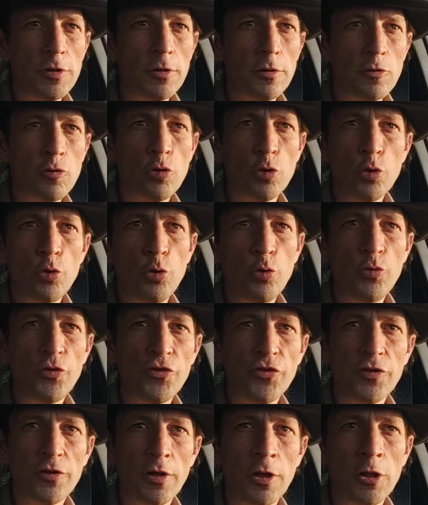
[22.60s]

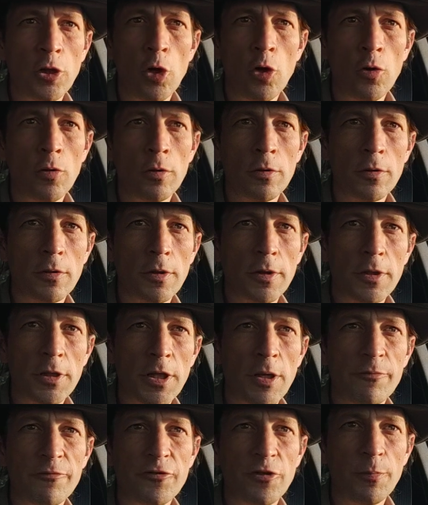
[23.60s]
cruise along
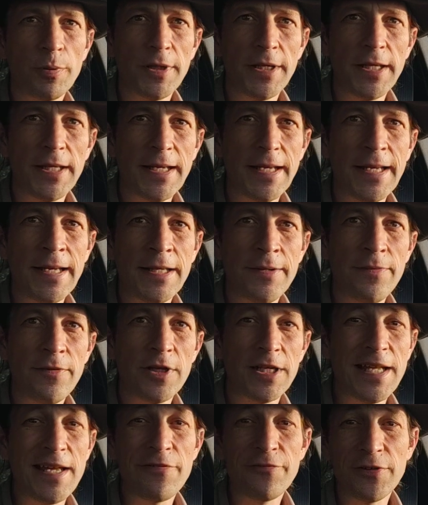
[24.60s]
comfortably in the
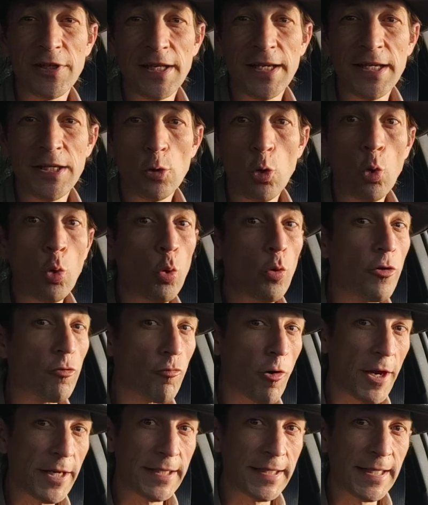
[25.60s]
left lane or the
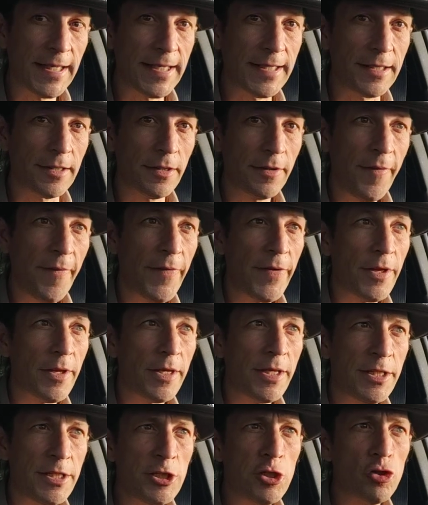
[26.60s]
right lane.
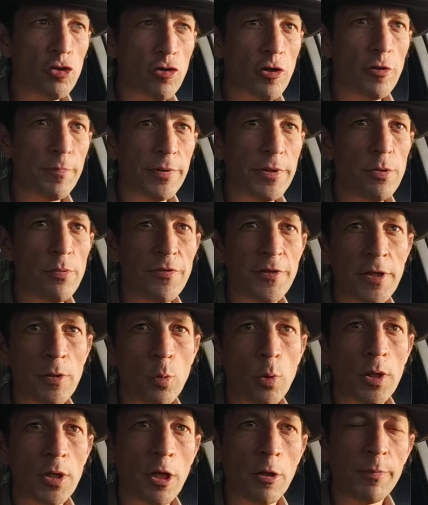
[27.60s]
In Europe, you think,
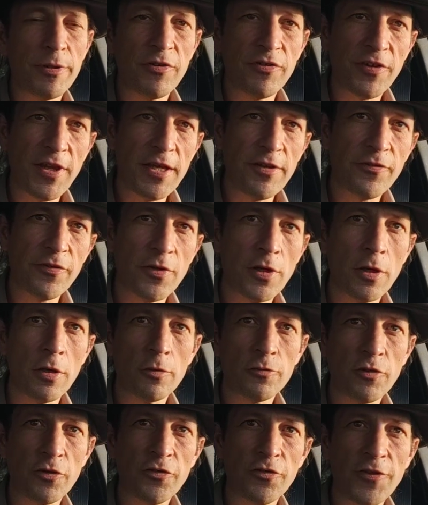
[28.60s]
well, I'll be safe and
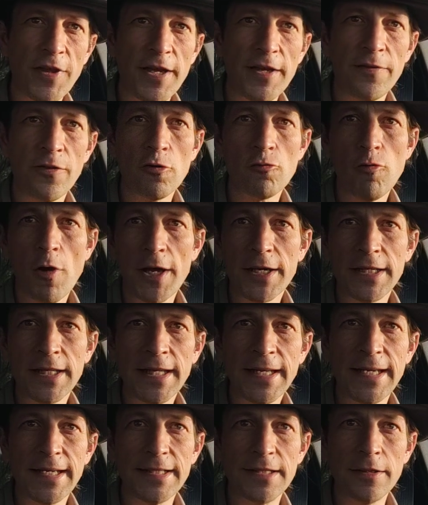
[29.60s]
I'll just stay in the right
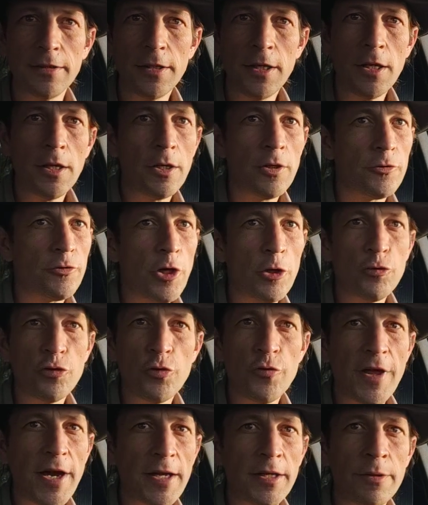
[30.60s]
lane. Don't
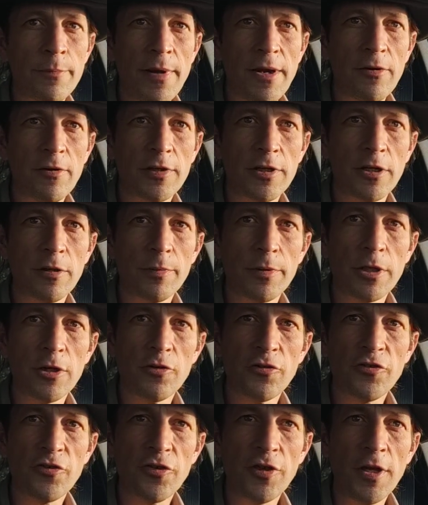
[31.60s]
do that in America,
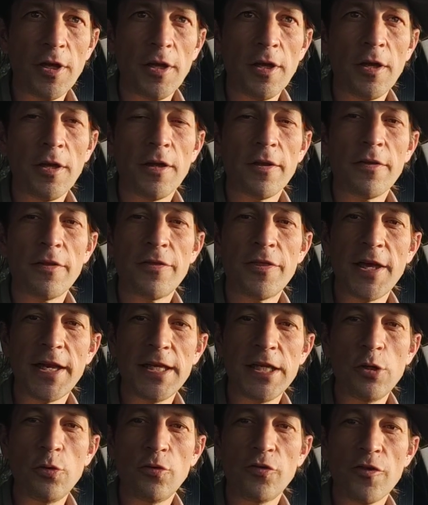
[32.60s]
because they
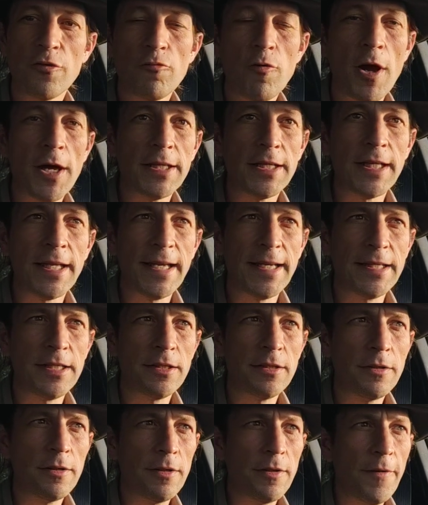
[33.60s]
use the right
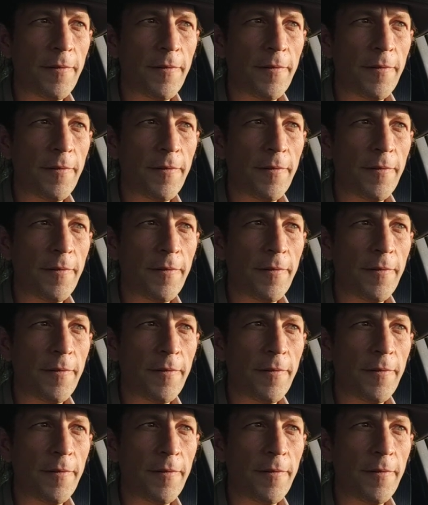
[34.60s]
lane